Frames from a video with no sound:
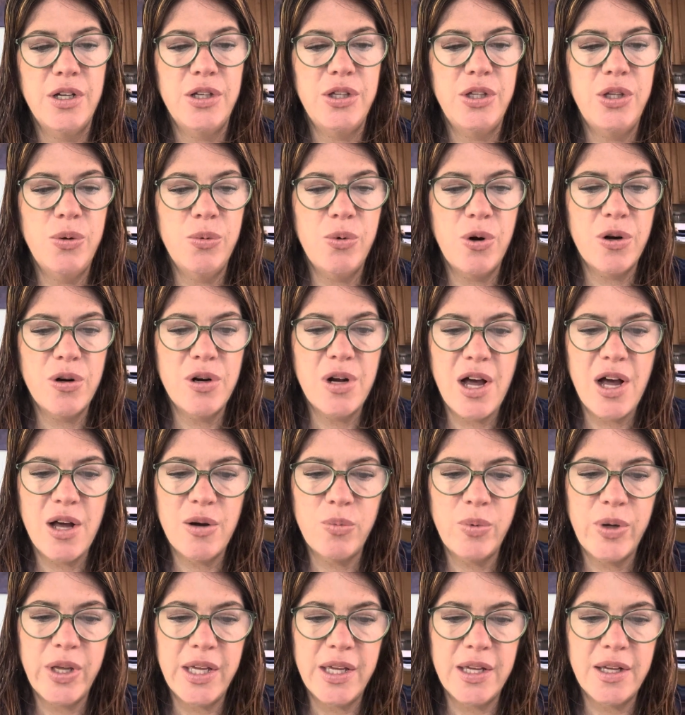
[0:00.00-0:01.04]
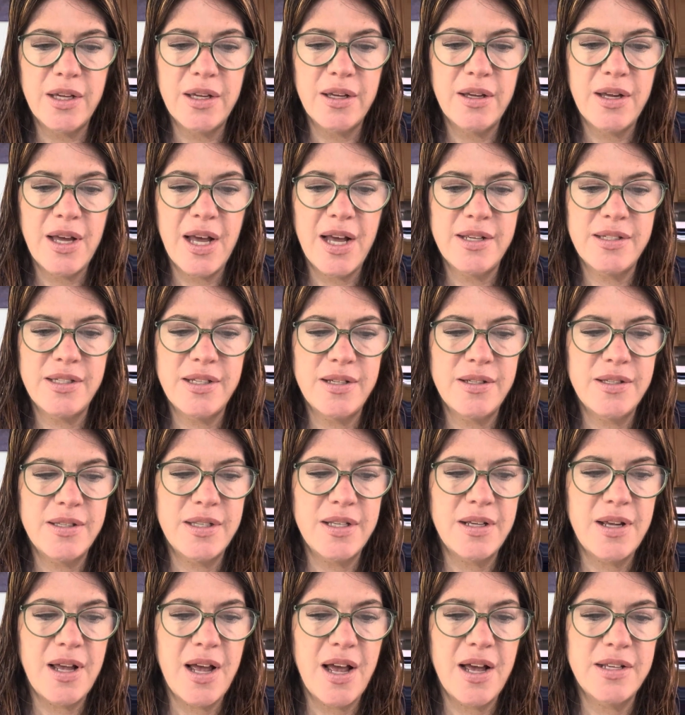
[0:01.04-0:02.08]
You are not weak, as is
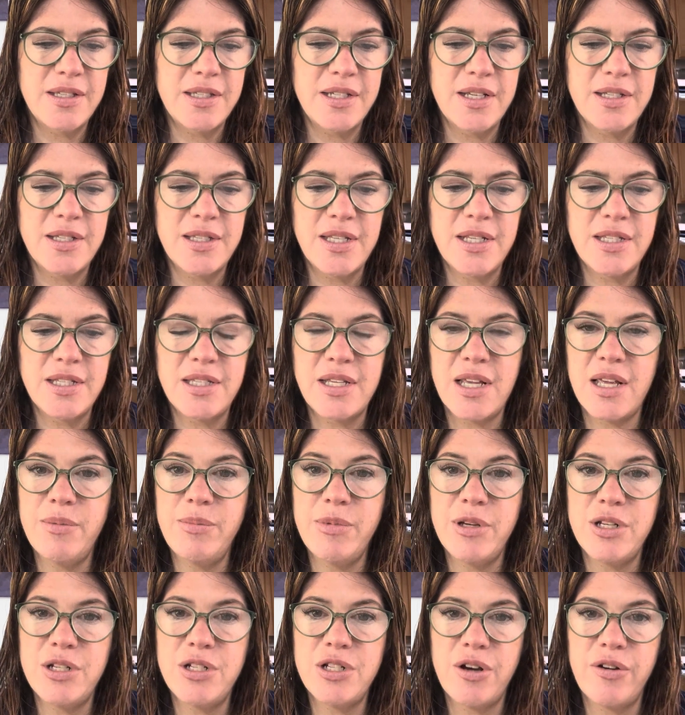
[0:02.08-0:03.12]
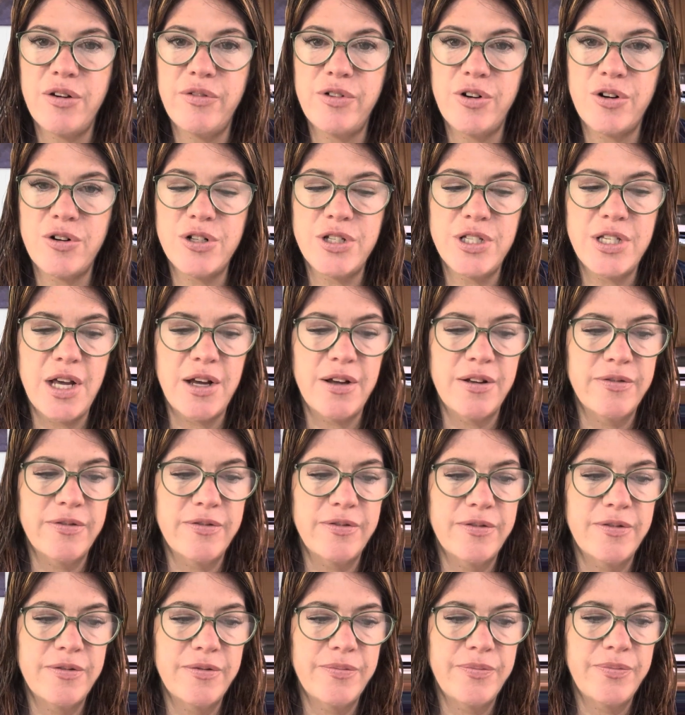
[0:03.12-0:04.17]
this image of
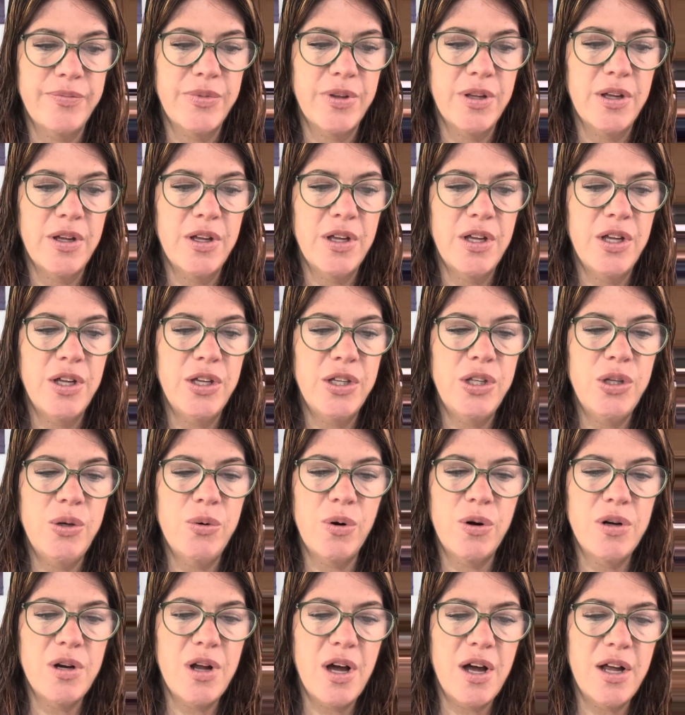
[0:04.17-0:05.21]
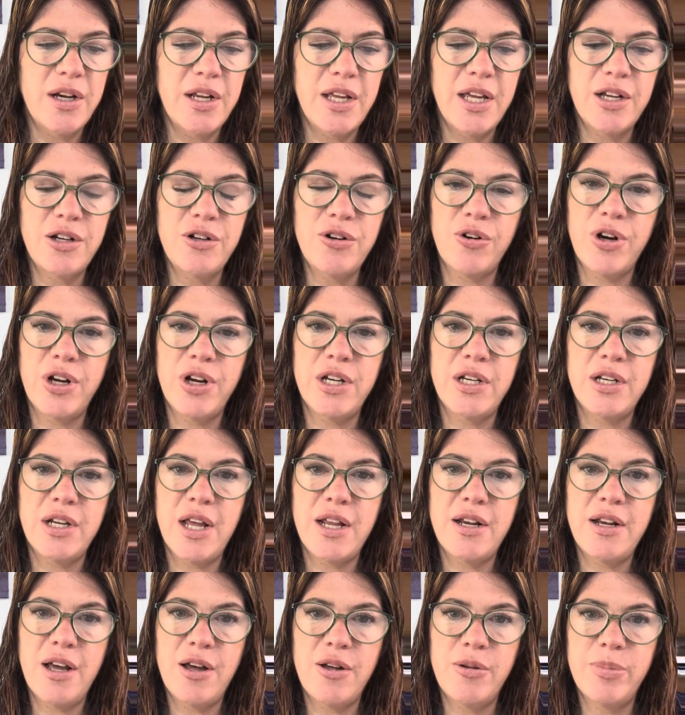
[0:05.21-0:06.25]
yourself. You are not ignorant
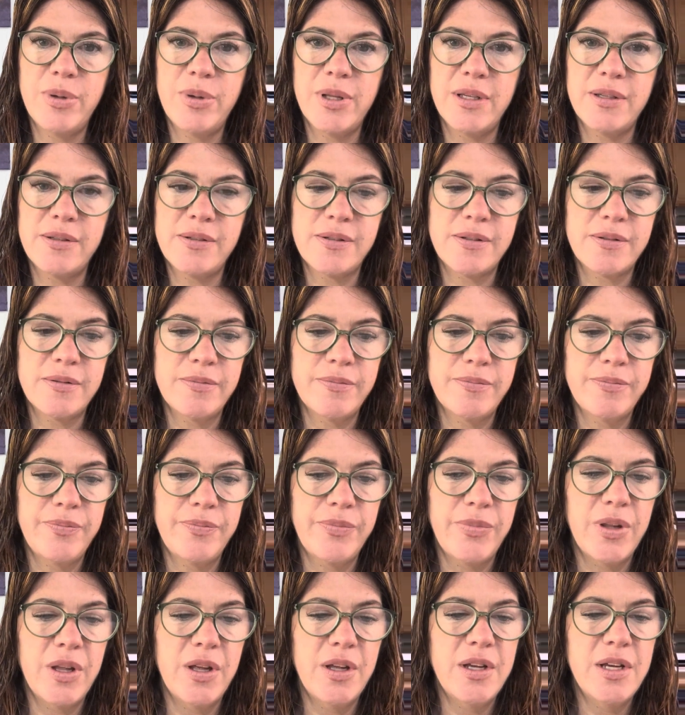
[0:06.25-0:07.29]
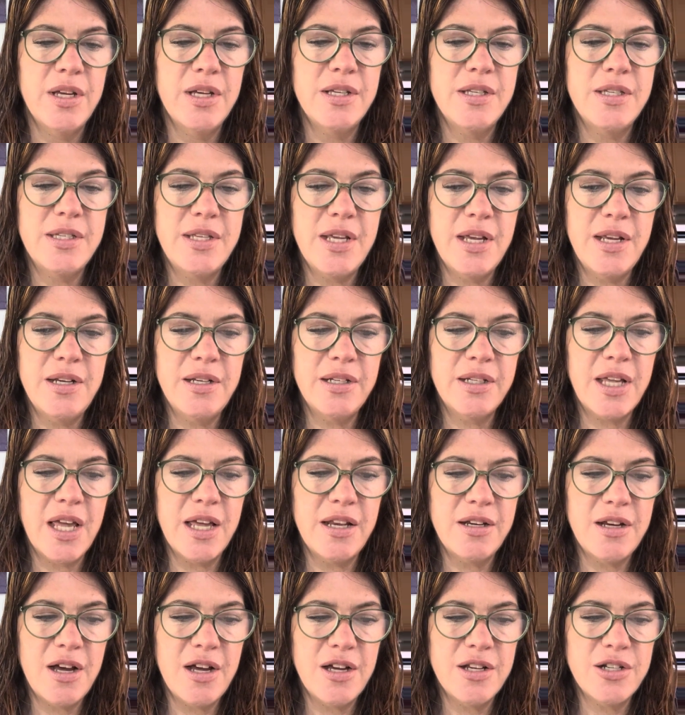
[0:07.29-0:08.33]
and helpless. Sin
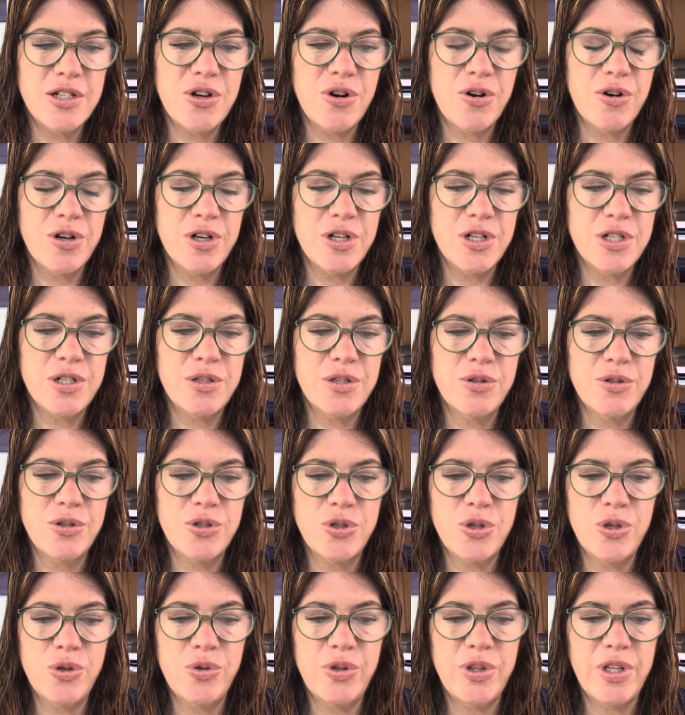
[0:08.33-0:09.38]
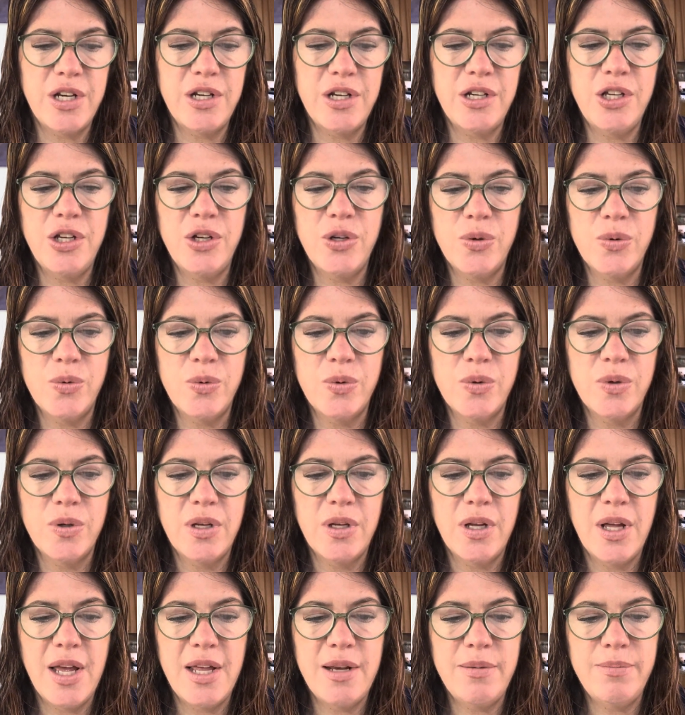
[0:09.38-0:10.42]
cannot tarnish the truth in you,
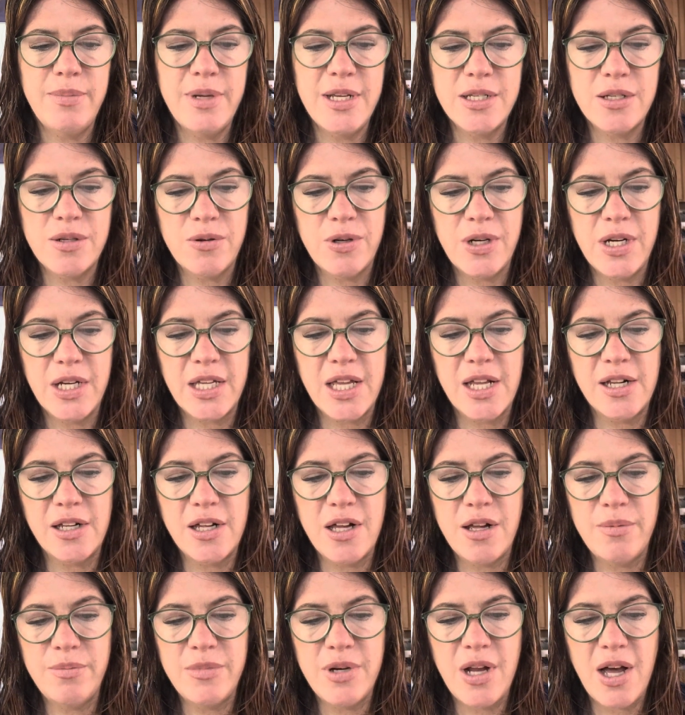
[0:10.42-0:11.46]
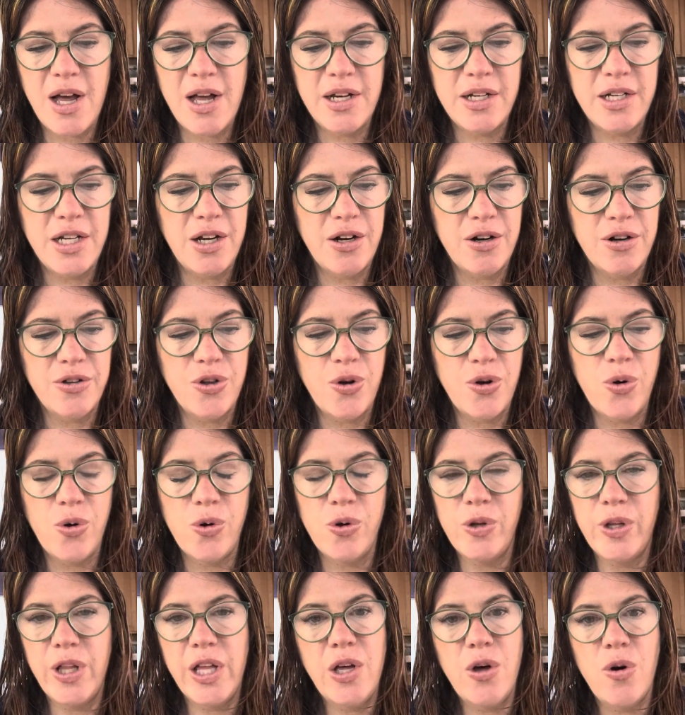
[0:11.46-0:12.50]
and misery can come not near the
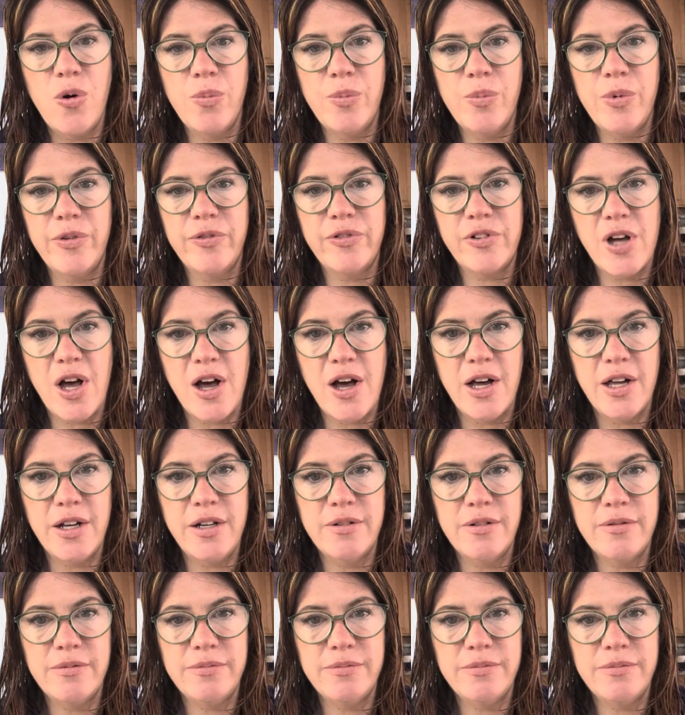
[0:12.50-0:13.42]
holy home of God.